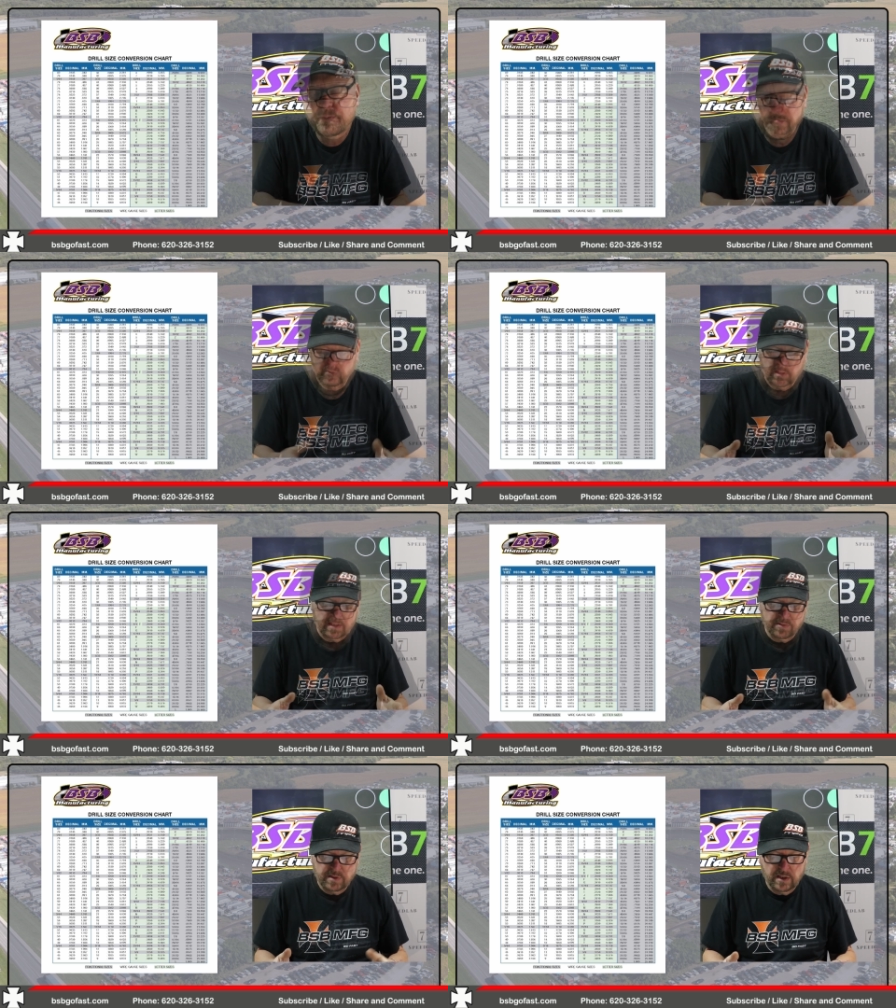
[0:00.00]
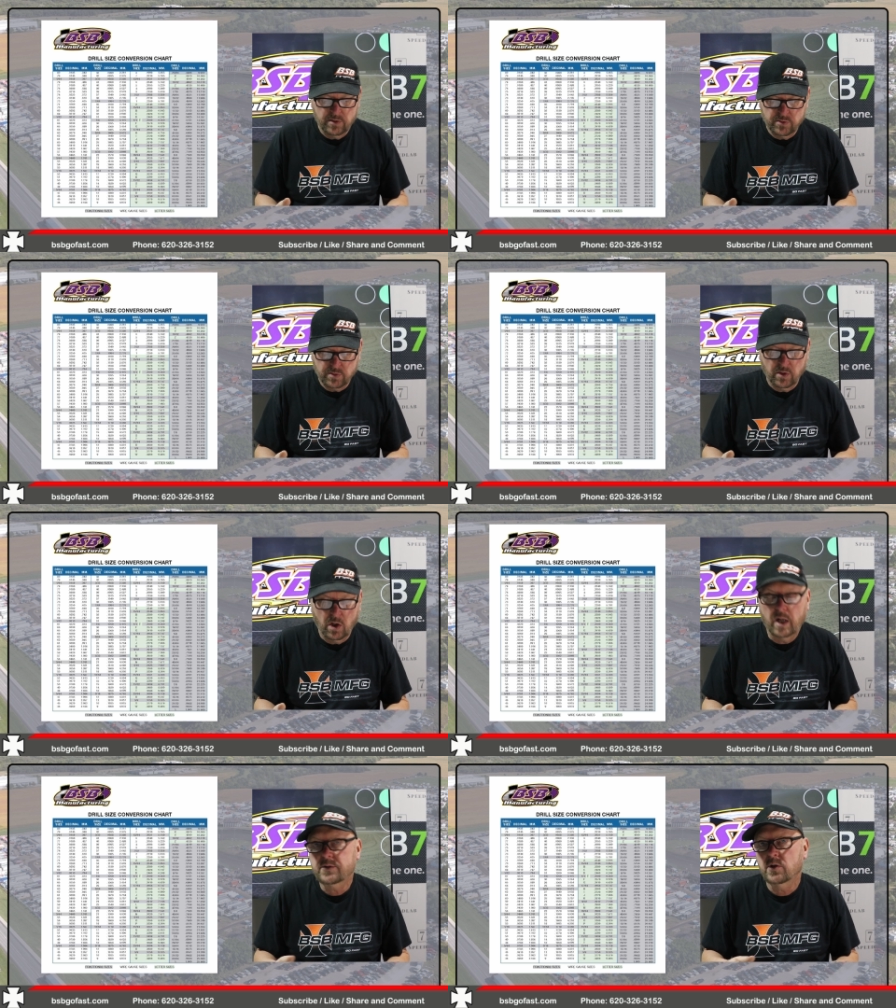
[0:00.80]
There, like I said, there's a
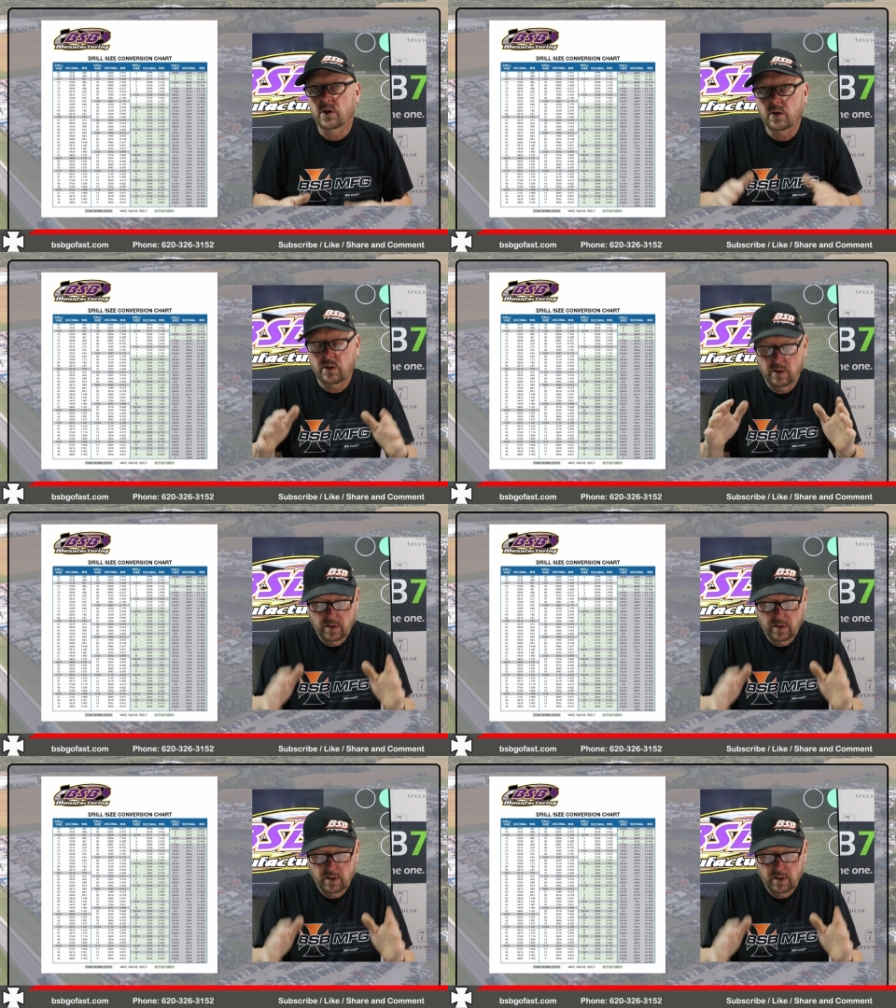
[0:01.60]
lot to,